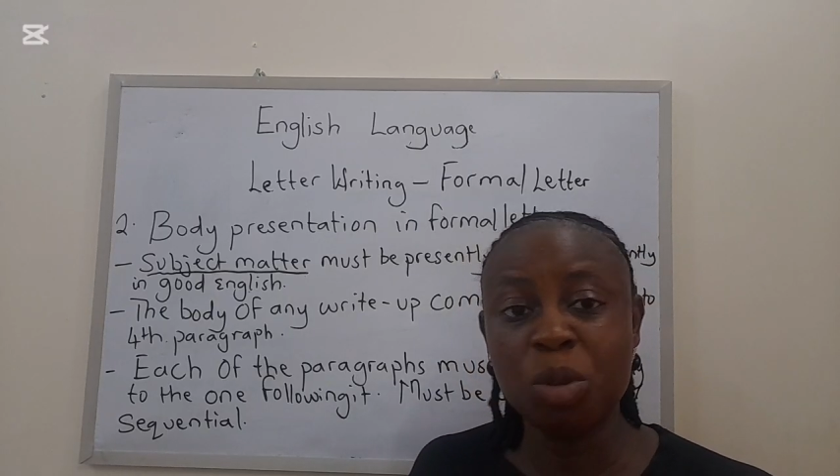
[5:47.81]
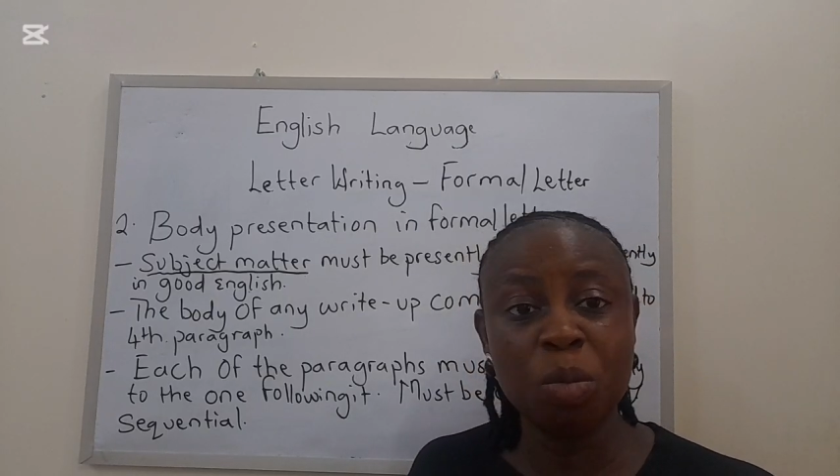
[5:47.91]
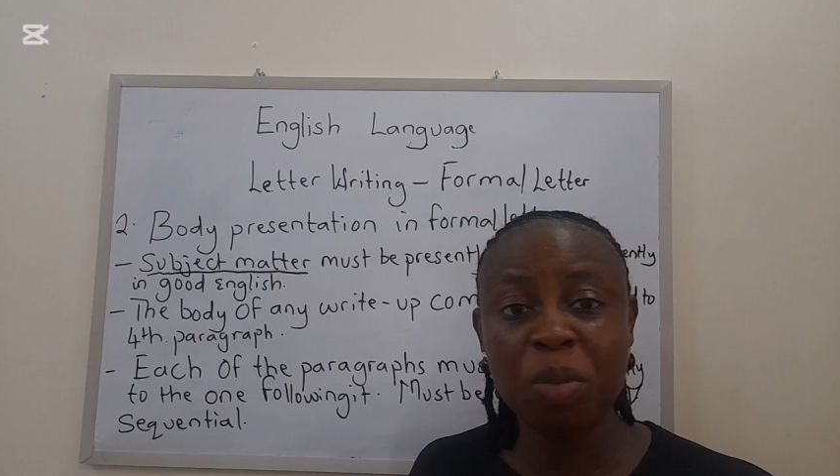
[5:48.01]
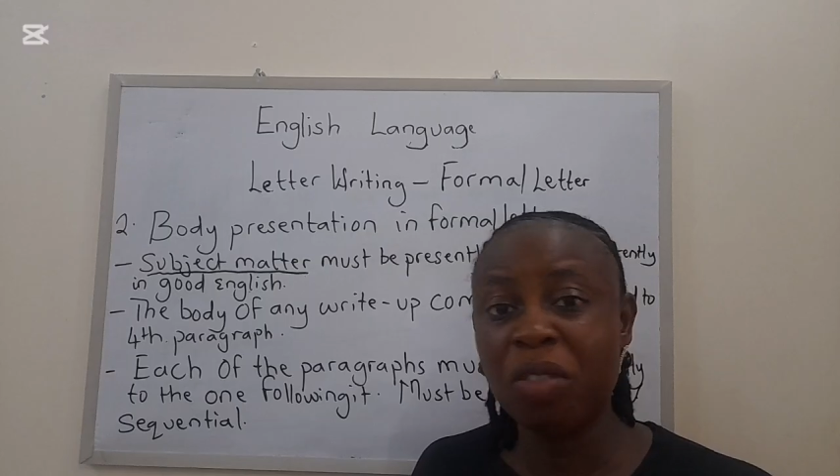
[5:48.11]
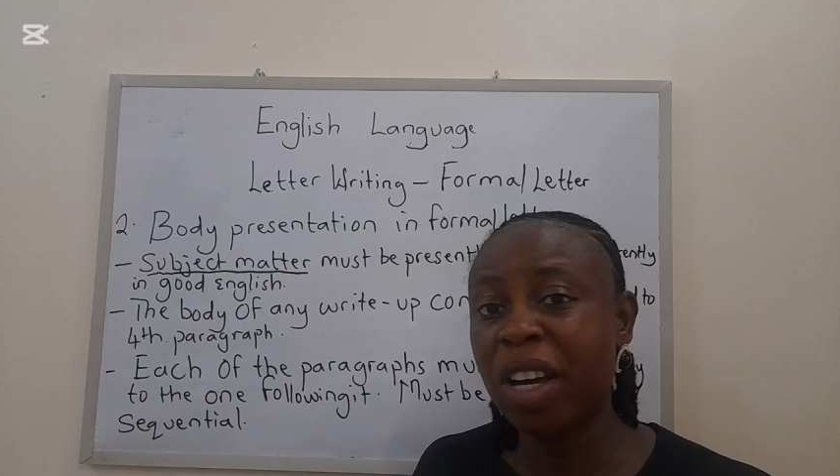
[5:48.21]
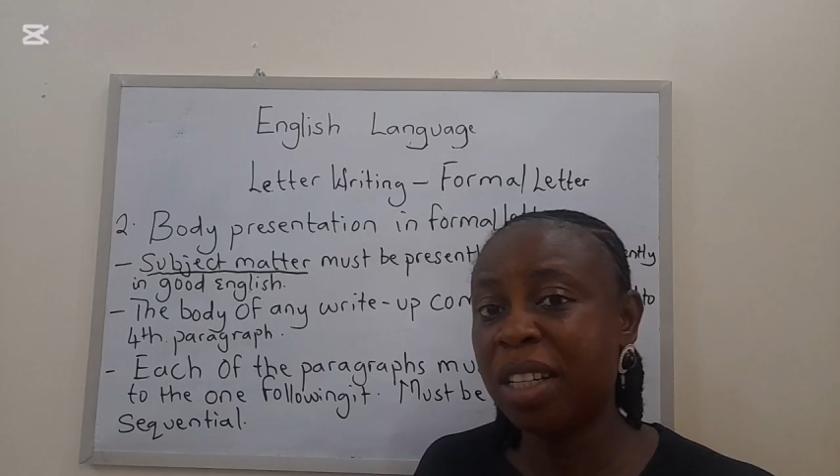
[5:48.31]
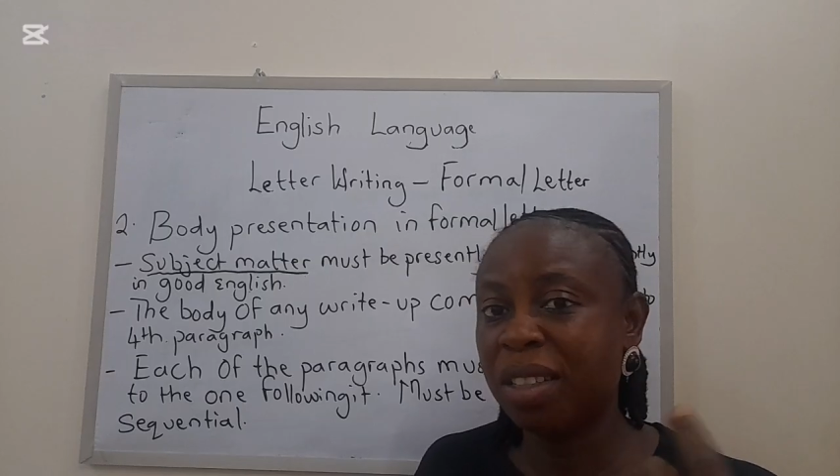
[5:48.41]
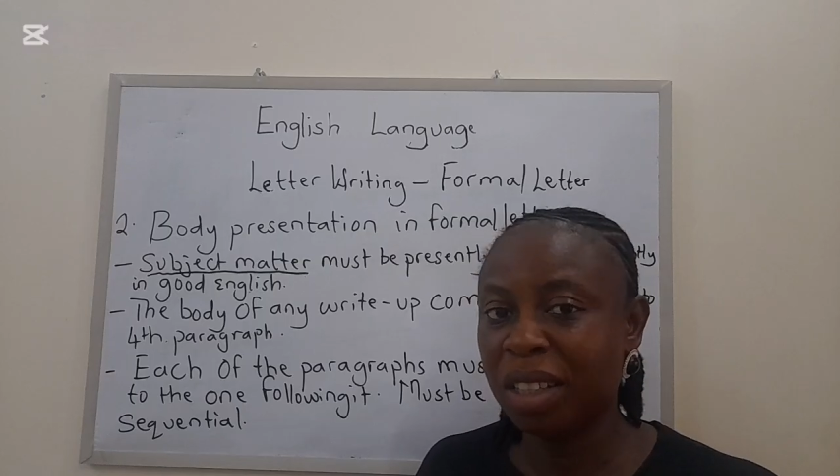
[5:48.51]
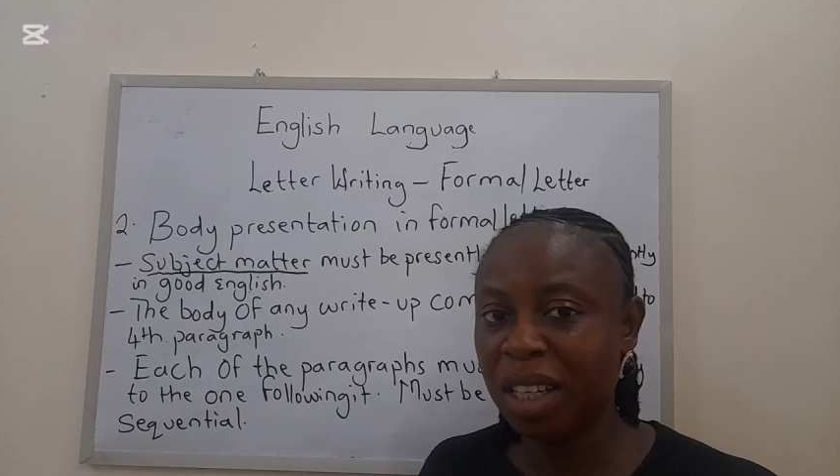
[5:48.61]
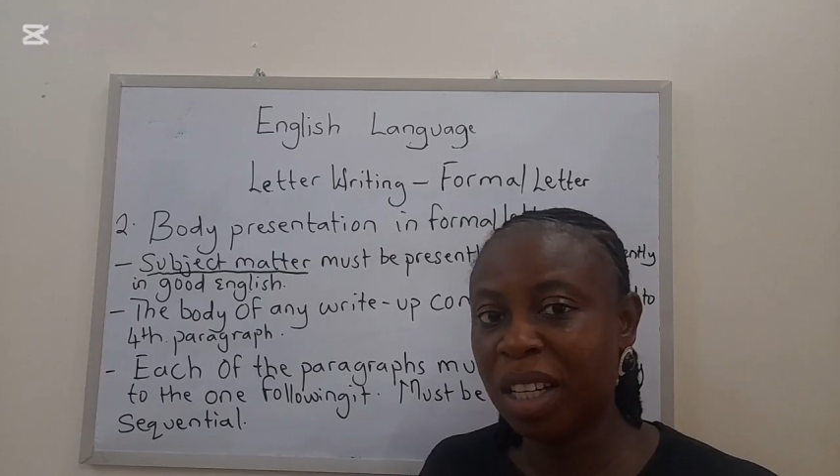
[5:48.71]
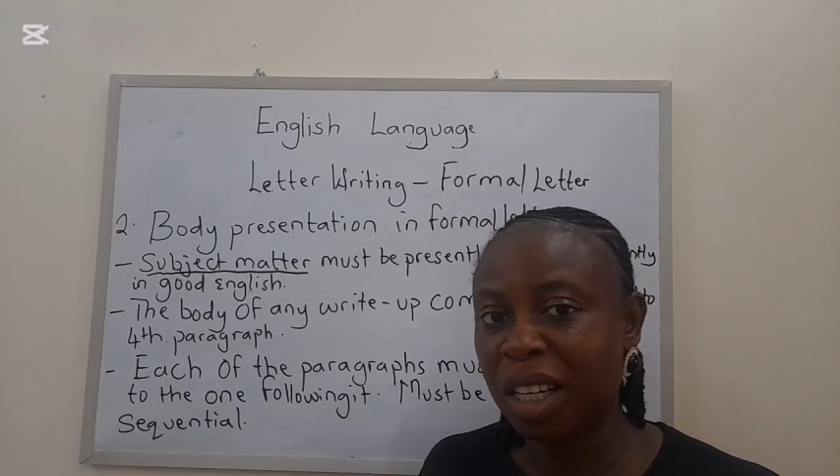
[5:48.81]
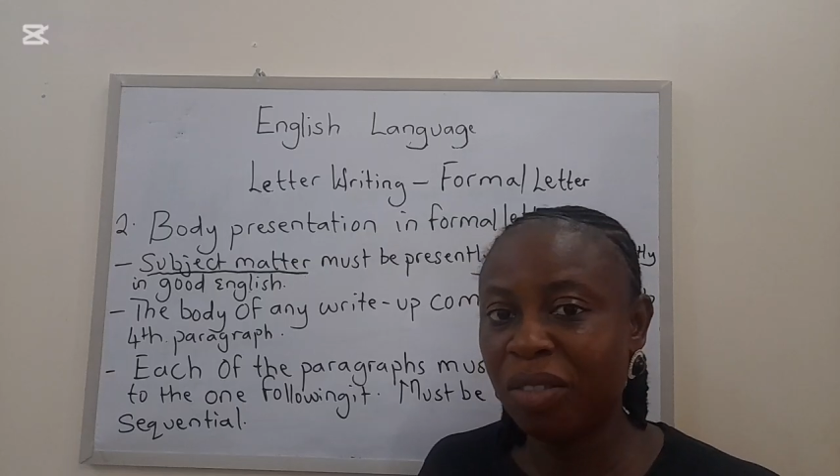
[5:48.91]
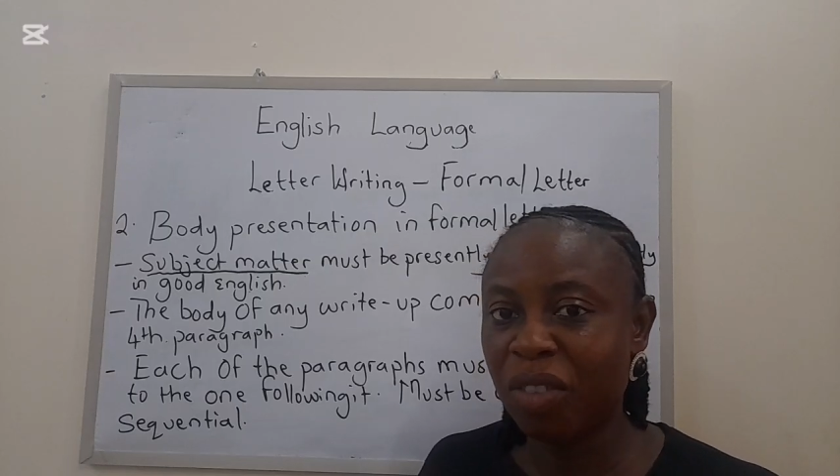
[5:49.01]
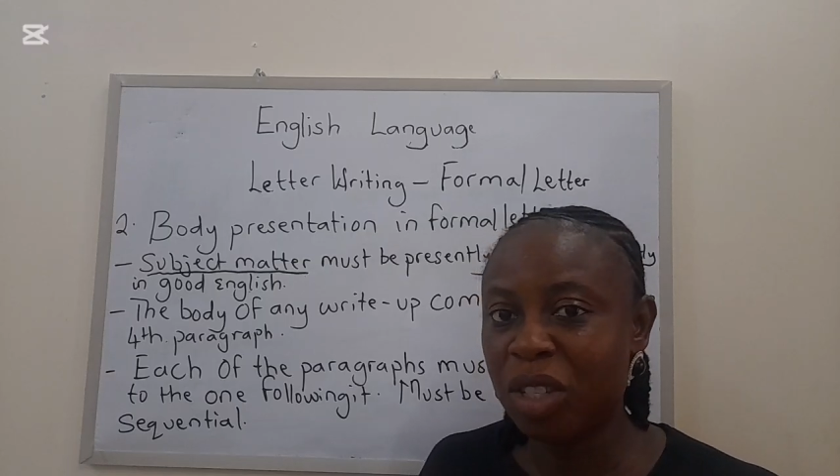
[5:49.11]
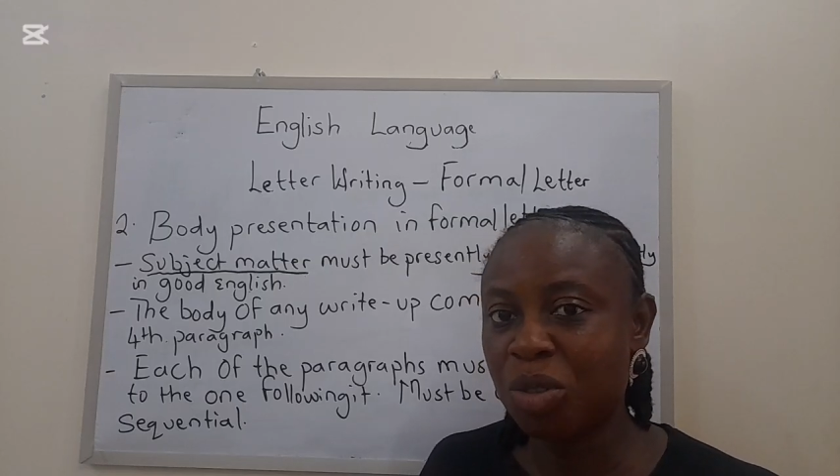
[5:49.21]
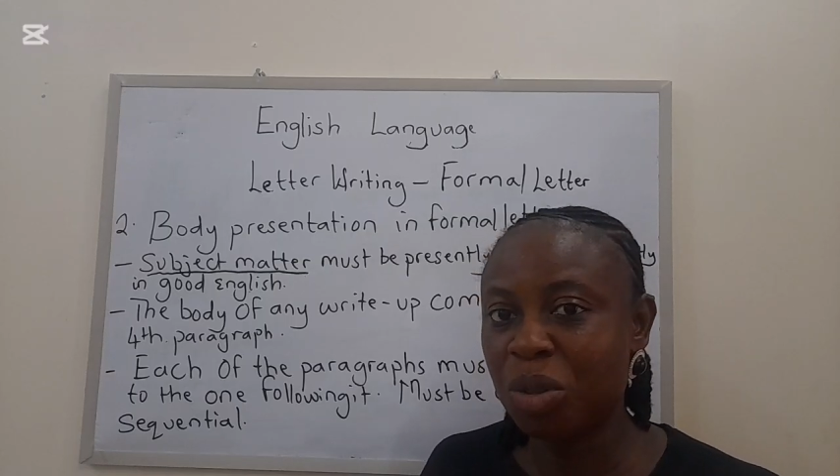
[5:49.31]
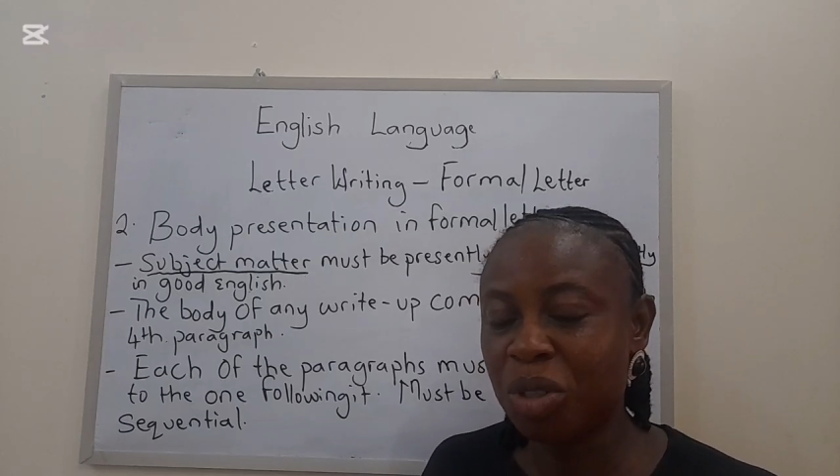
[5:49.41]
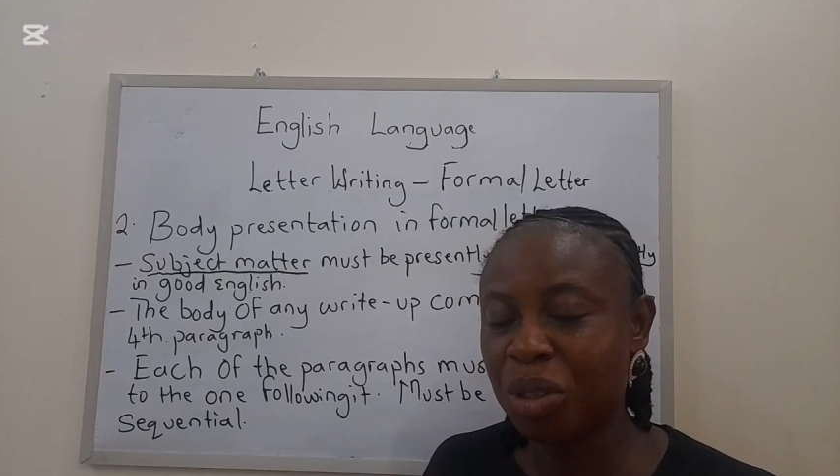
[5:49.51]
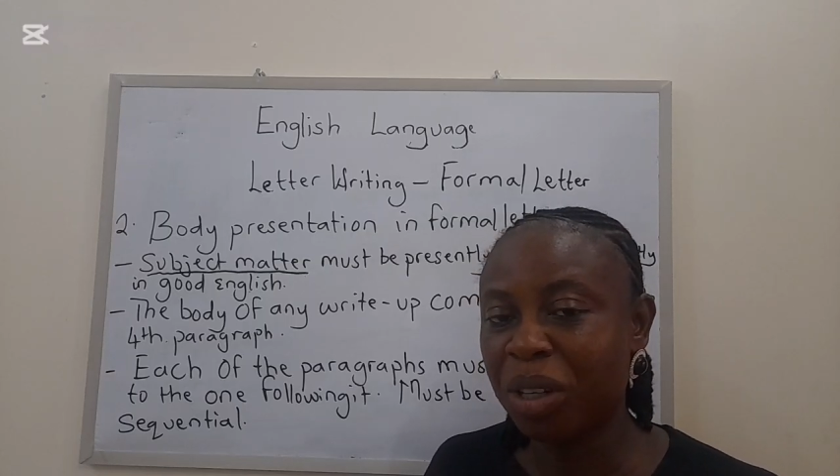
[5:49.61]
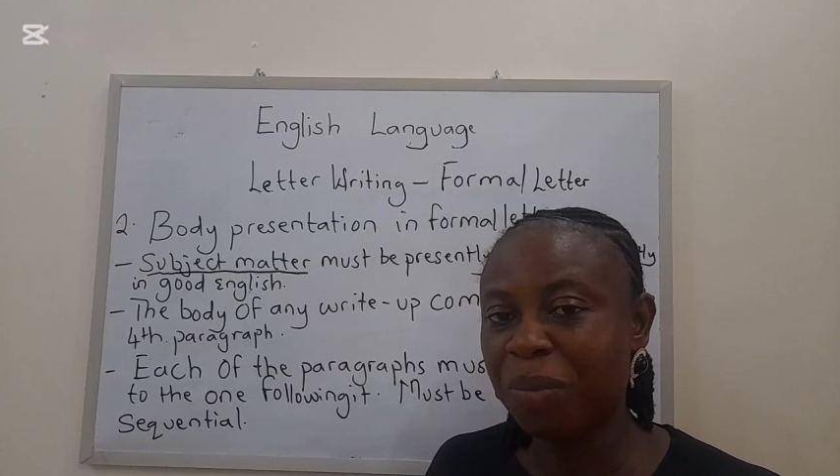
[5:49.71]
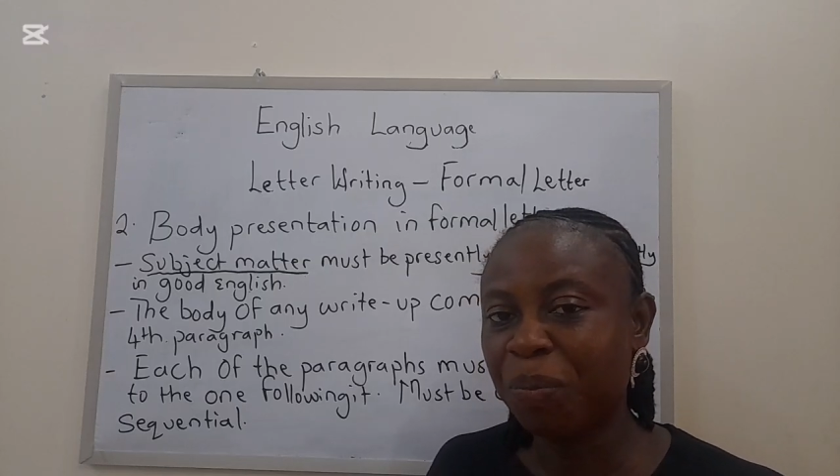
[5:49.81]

to provide infrastructure